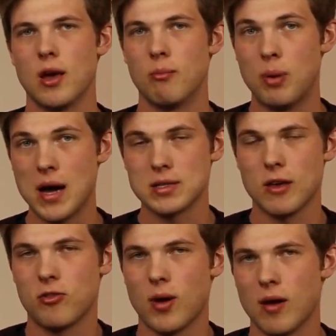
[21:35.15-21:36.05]
But
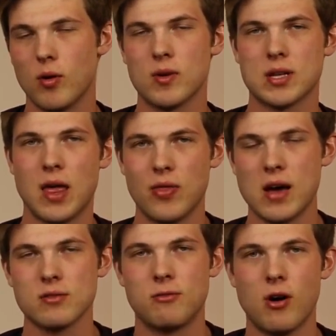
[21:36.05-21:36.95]
if you have over
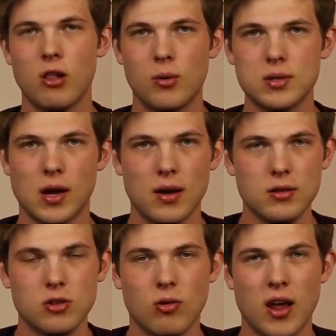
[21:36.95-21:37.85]
10,000 followers on
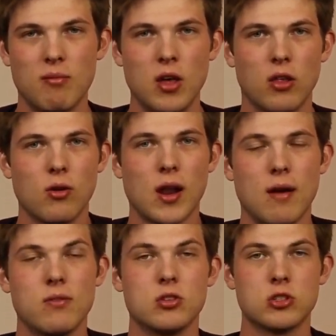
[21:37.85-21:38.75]
Instagram, you can
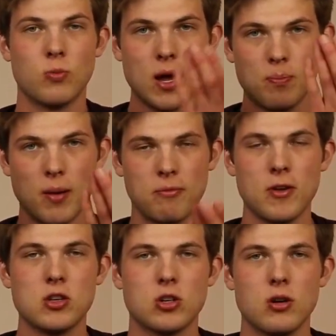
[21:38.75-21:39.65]
have the swipe up
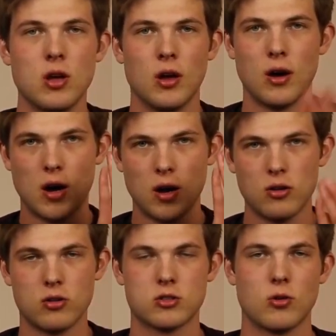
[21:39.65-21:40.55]
feature on
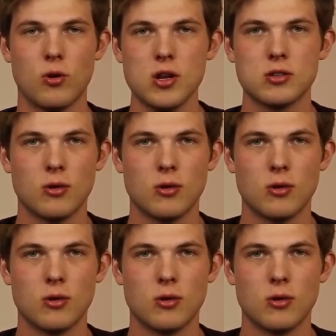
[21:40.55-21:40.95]
your story.